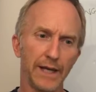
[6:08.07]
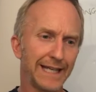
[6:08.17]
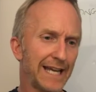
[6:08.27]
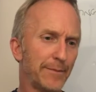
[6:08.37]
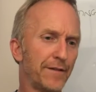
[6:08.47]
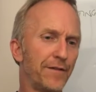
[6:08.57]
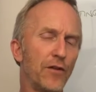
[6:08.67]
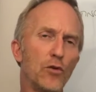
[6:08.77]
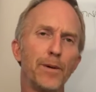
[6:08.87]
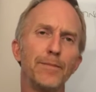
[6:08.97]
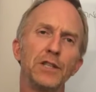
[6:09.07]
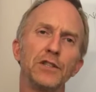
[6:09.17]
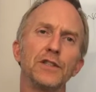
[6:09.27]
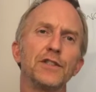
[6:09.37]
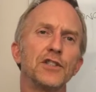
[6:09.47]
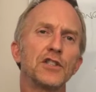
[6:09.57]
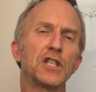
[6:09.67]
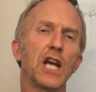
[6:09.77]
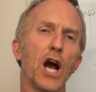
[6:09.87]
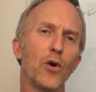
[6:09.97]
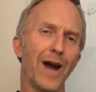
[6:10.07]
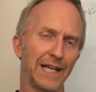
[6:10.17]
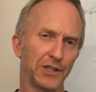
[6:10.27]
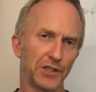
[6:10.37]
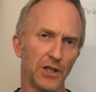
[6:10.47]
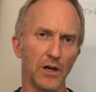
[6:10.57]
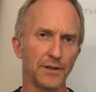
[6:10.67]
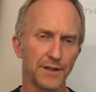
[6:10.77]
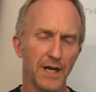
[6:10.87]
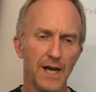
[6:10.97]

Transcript: It gave me full permission to just go at shots.